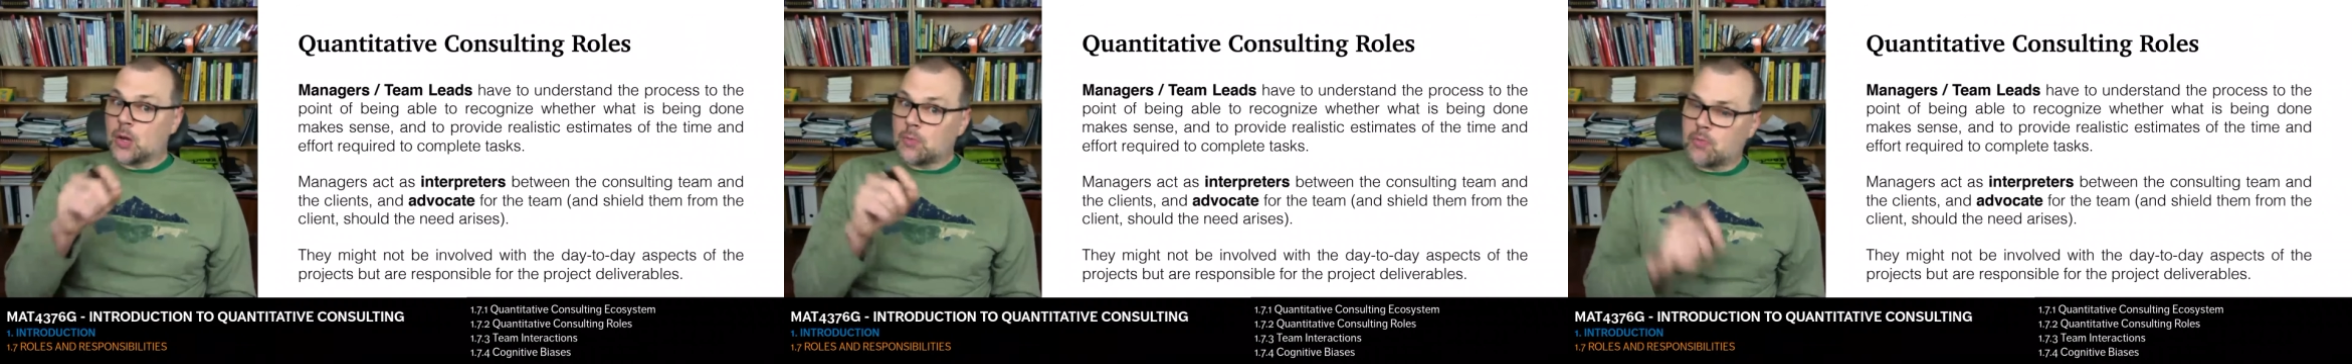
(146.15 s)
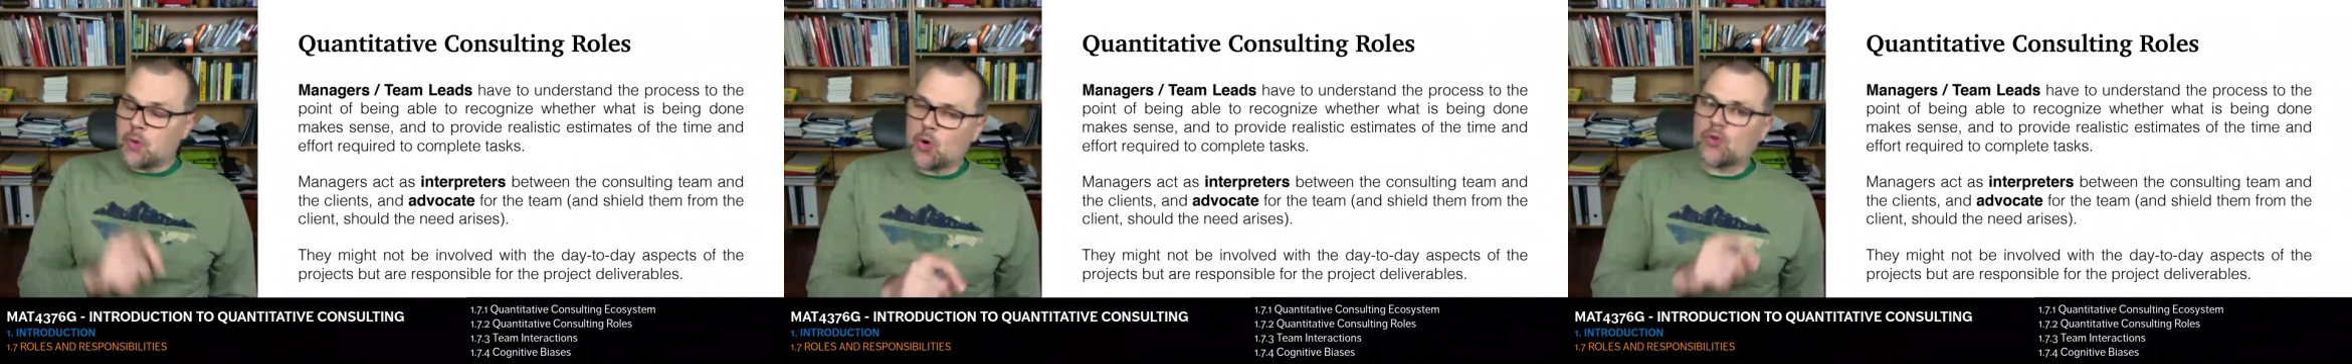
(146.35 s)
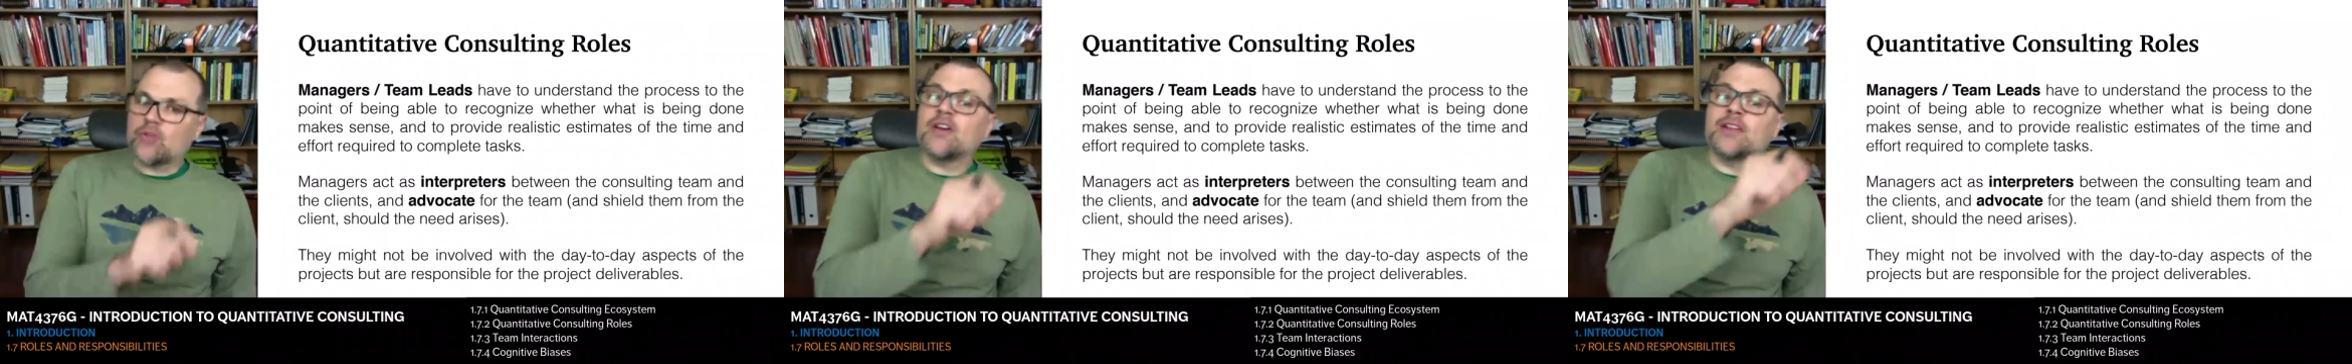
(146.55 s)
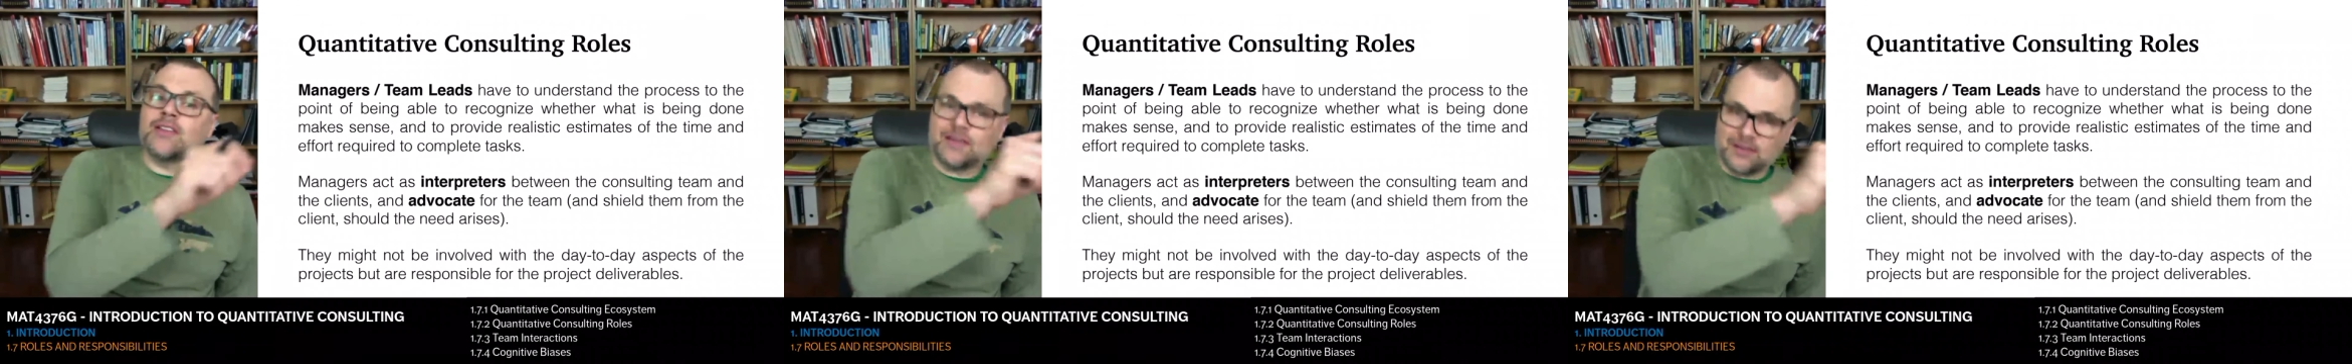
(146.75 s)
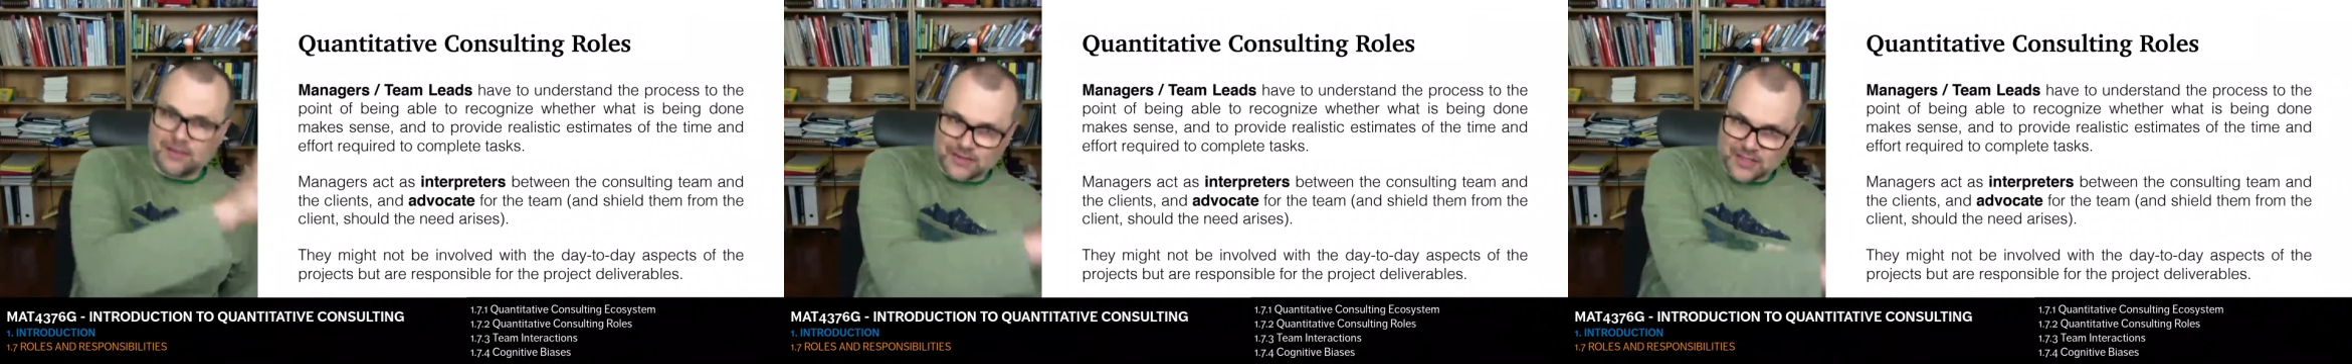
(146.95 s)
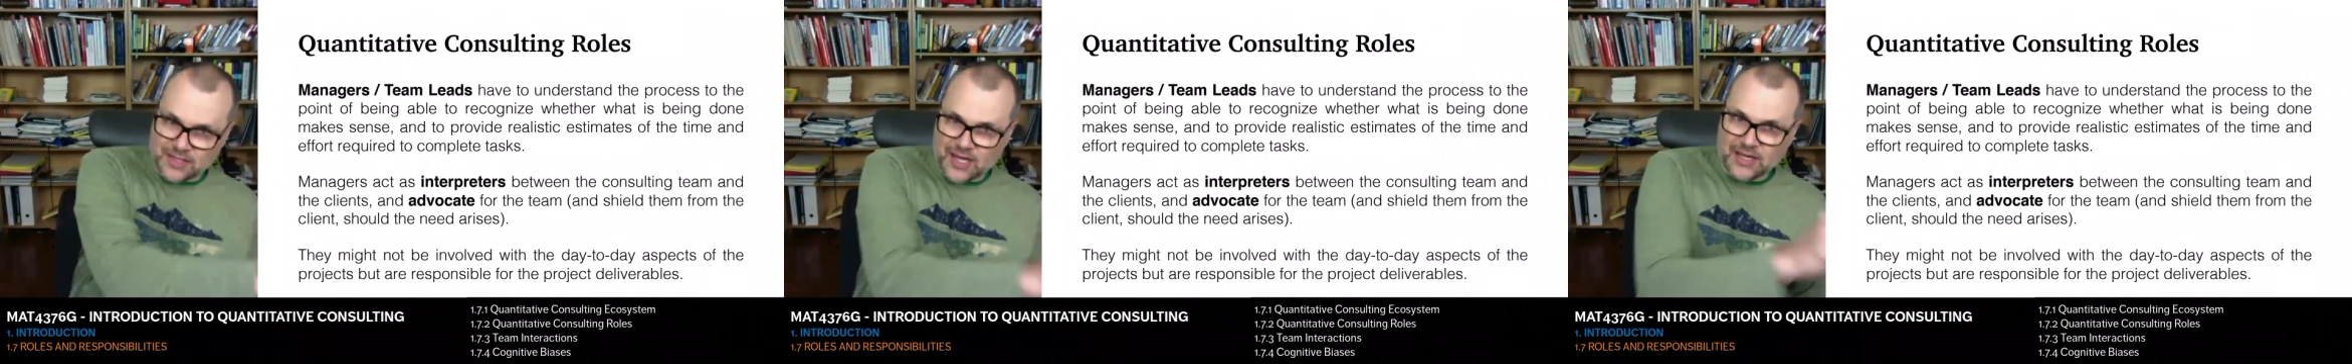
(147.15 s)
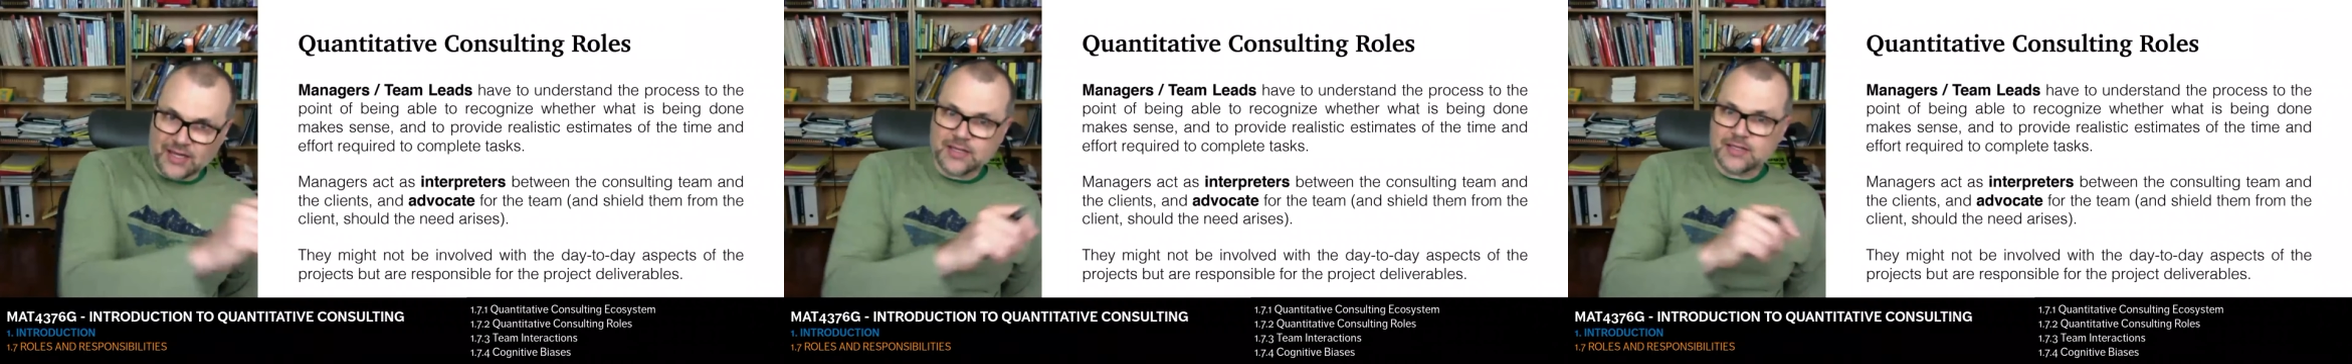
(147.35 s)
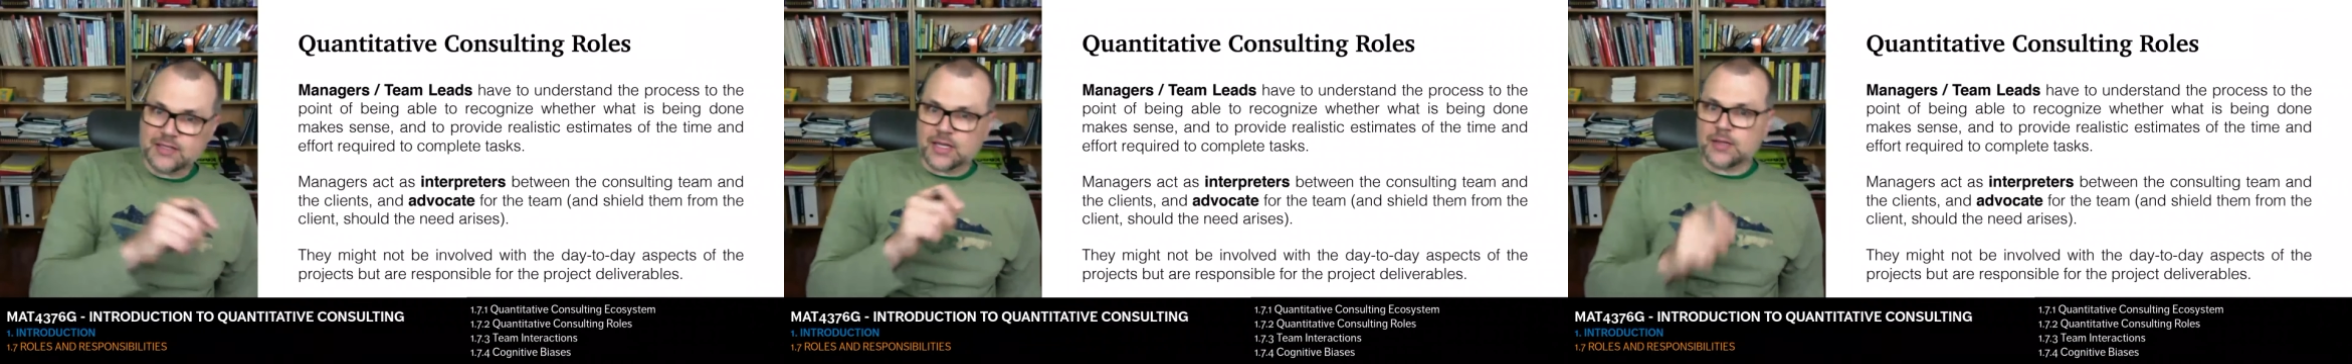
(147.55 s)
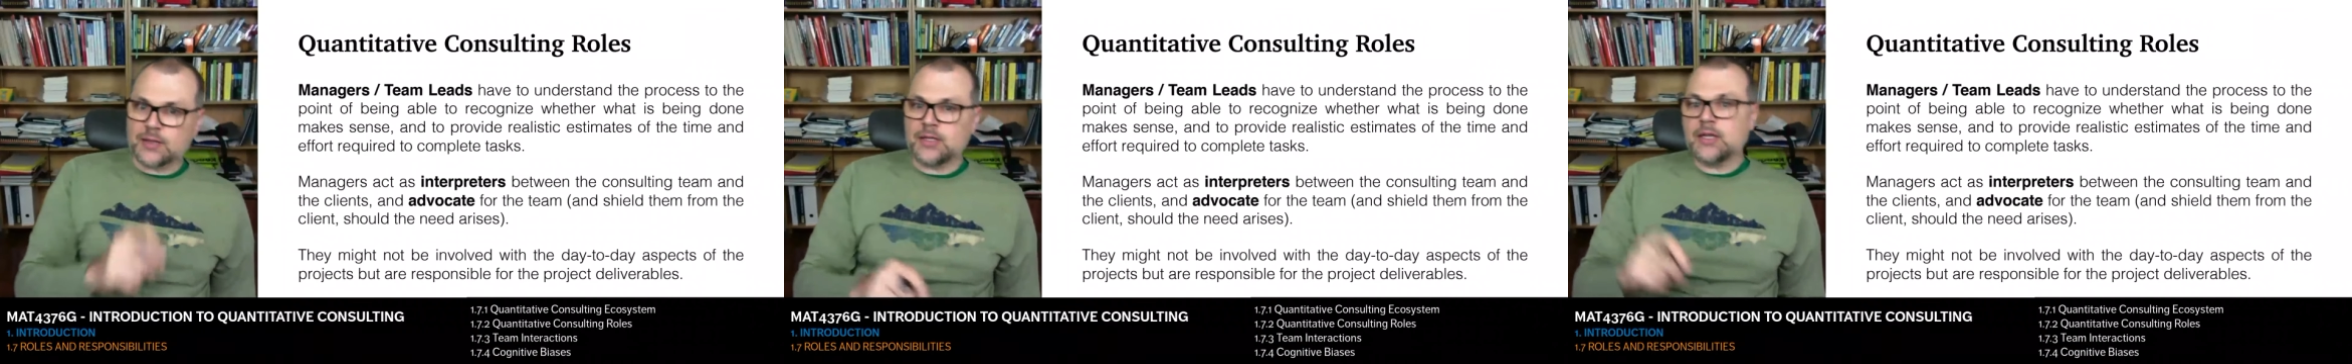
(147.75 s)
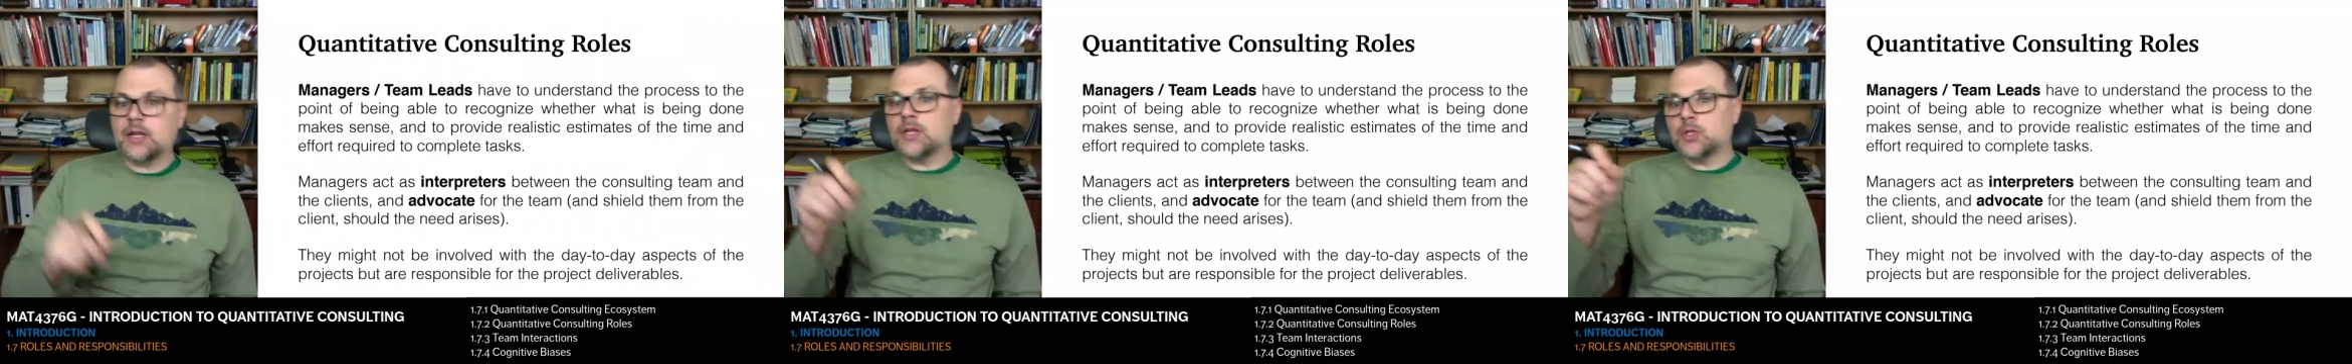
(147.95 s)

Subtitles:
both to the clients and